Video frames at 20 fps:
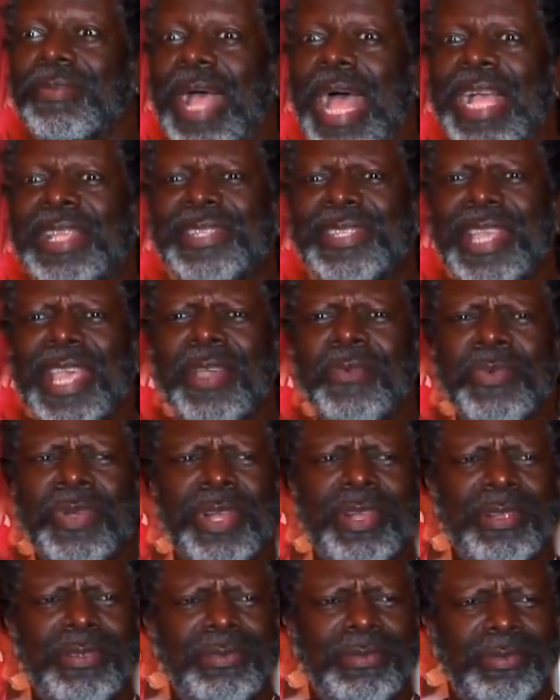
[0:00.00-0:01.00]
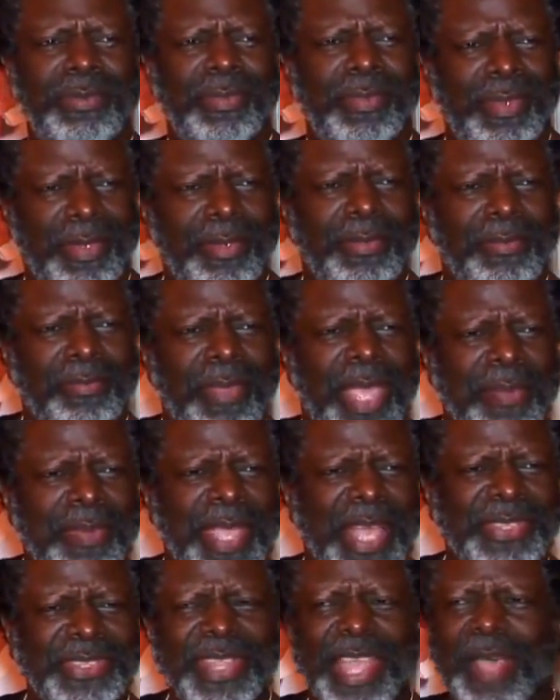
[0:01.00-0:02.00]
I said, well, maybe
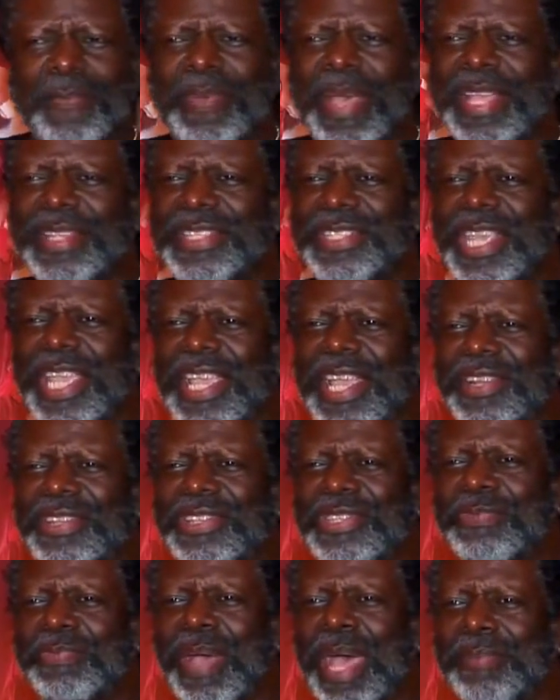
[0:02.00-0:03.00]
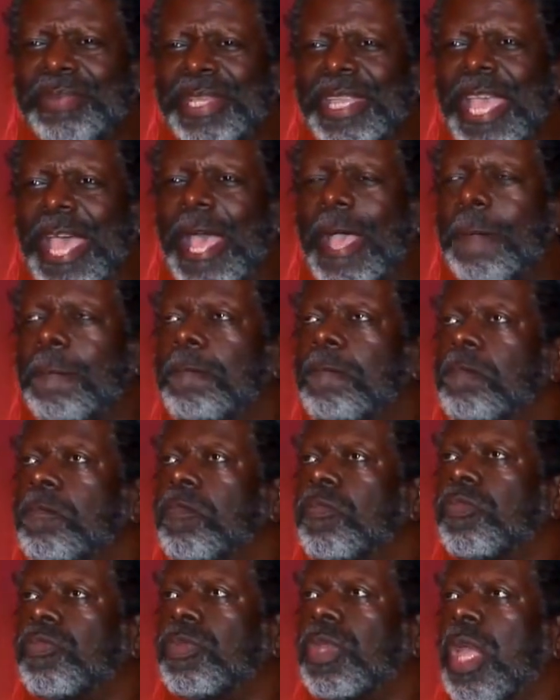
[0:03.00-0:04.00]
I'll stop by and check out this Baba guy.
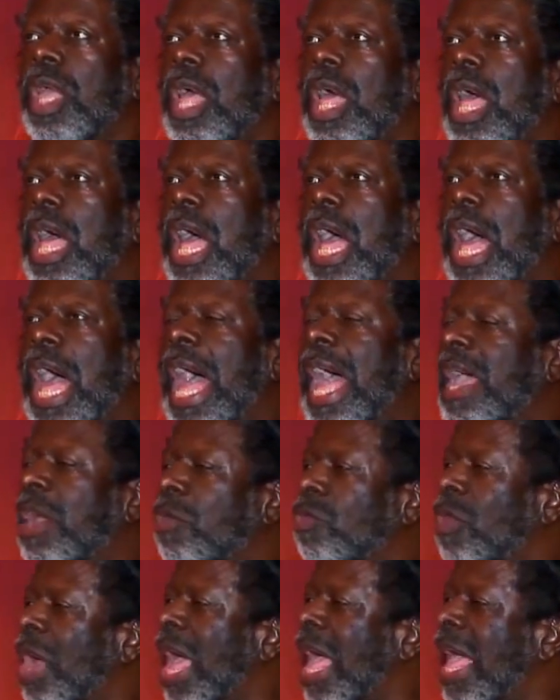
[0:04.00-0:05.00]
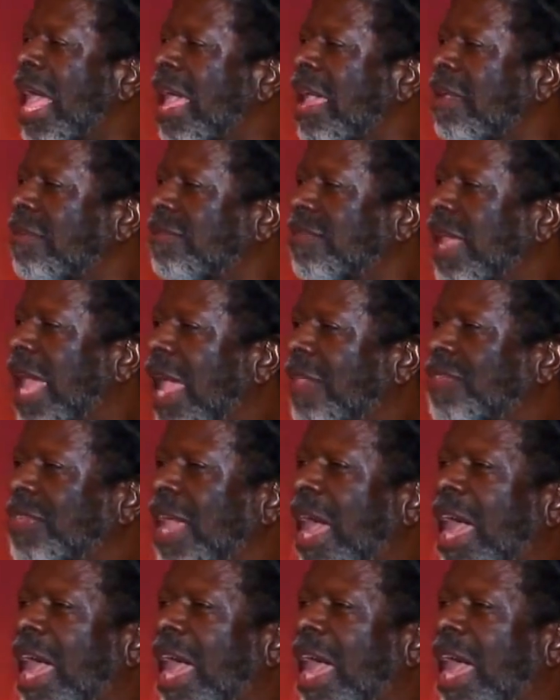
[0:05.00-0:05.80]
I arrived at the